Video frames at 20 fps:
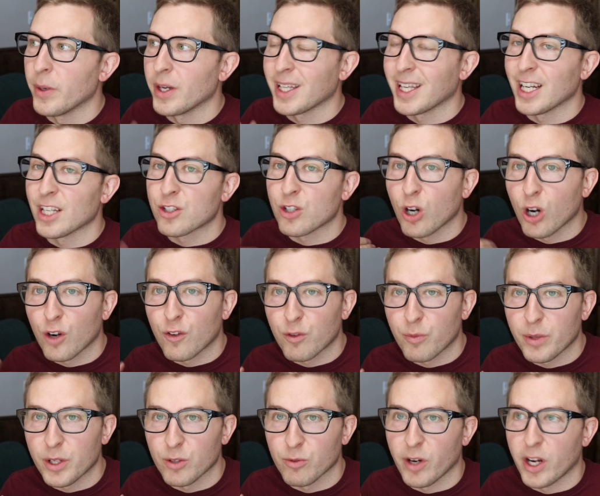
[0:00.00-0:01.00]
But again, it's hard
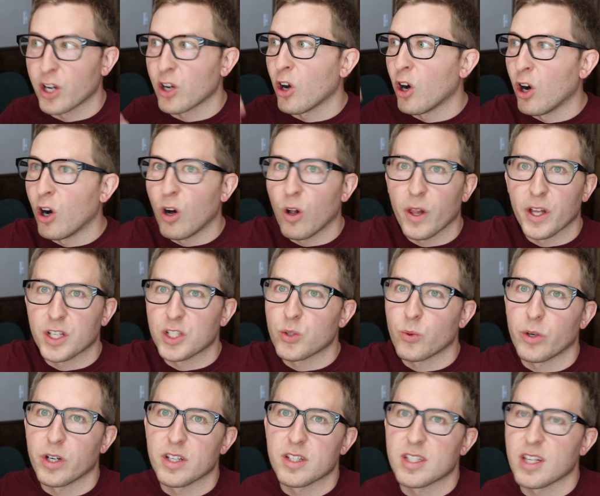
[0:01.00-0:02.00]
for me to rank all like
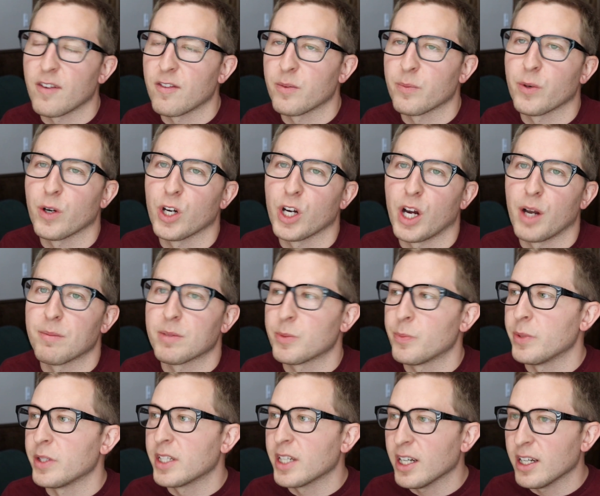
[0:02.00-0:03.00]
twenty-seven programs
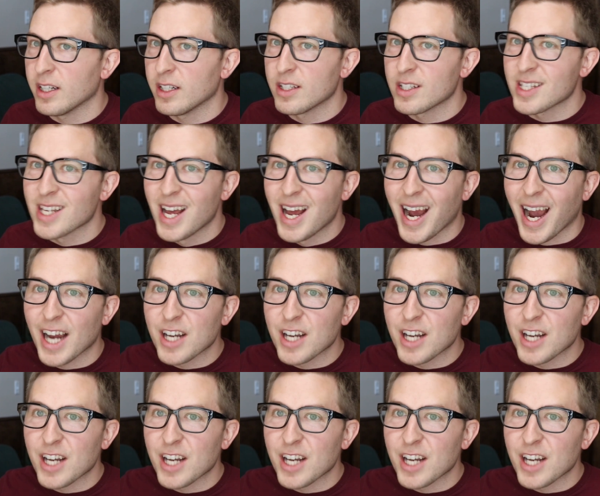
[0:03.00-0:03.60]
because